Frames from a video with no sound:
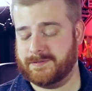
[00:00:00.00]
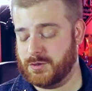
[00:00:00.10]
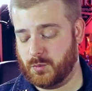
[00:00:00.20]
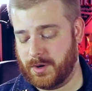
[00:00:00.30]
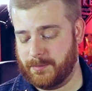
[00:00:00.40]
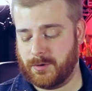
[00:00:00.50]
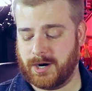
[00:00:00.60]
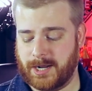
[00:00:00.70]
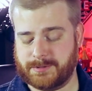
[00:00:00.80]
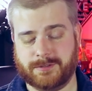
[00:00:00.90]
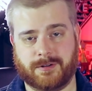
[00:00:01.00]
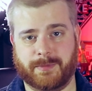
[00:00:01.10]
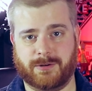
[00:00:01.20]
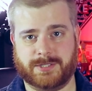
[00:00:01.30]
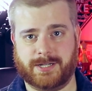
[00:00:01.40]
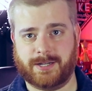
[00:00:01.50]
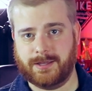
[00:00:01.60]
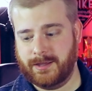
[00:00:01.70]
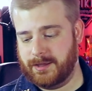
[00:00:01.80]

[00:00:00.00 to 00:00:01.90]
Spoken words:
gives you way more options for mounting,